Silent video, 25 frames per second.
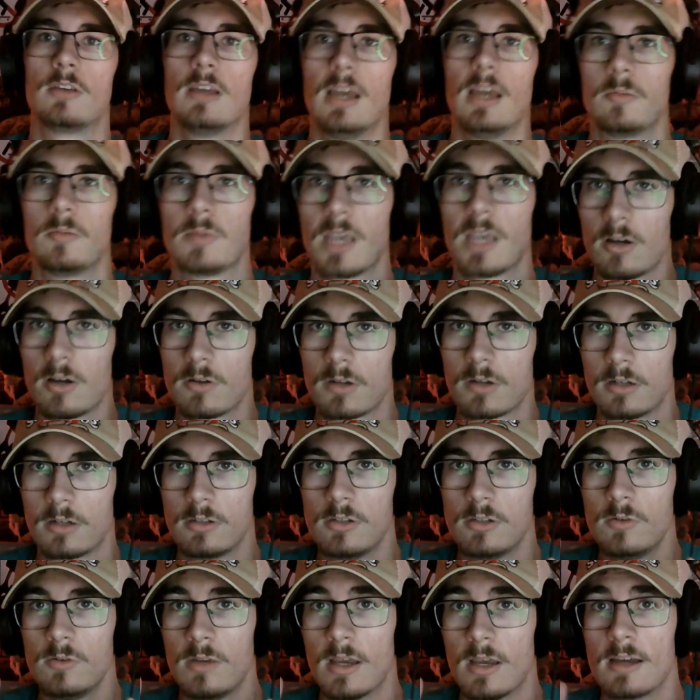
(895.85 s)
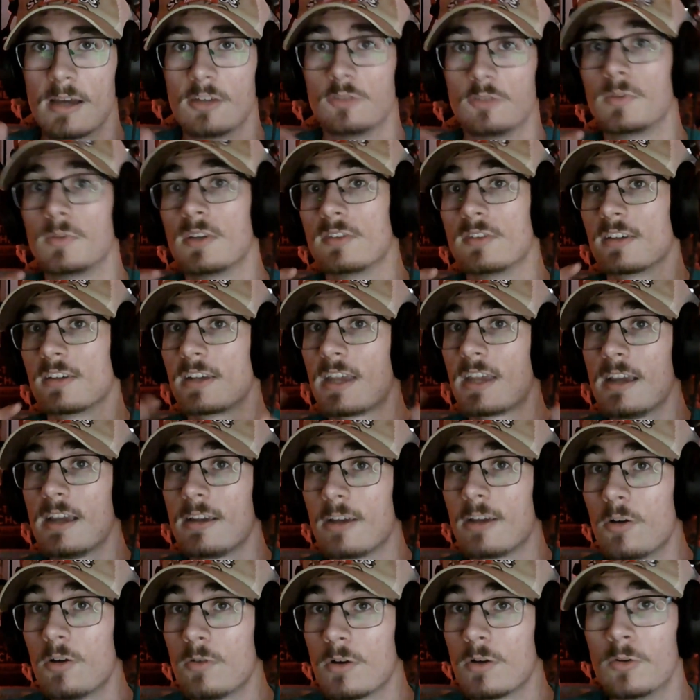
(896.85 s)
I'm counting on you guys because I can't
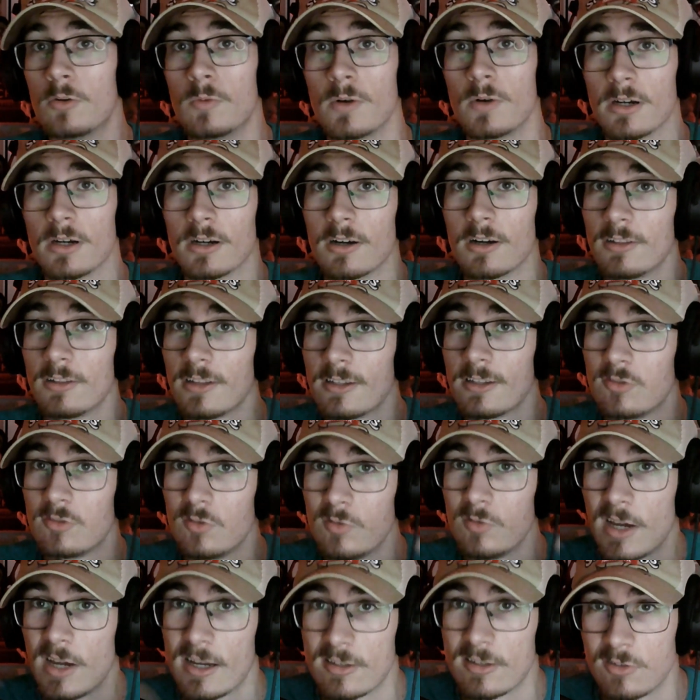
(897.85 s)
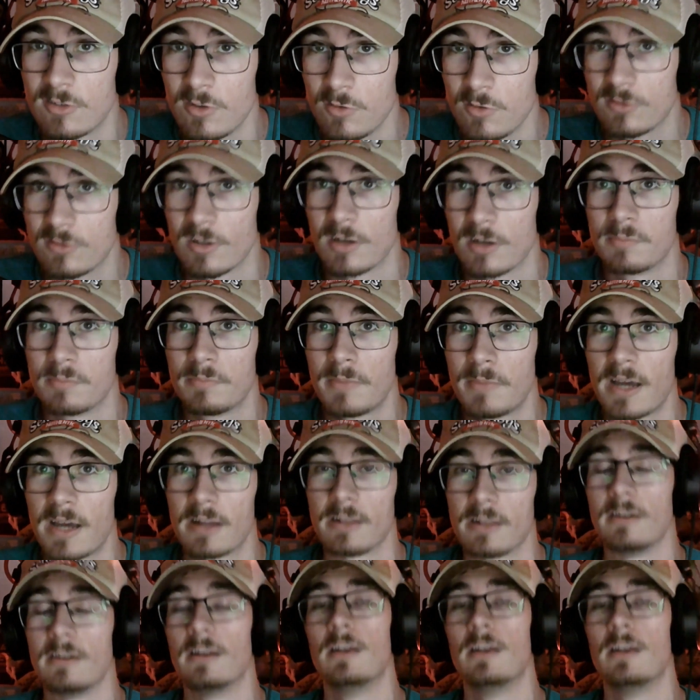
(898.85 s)
go nowhere unless you guys do something about it.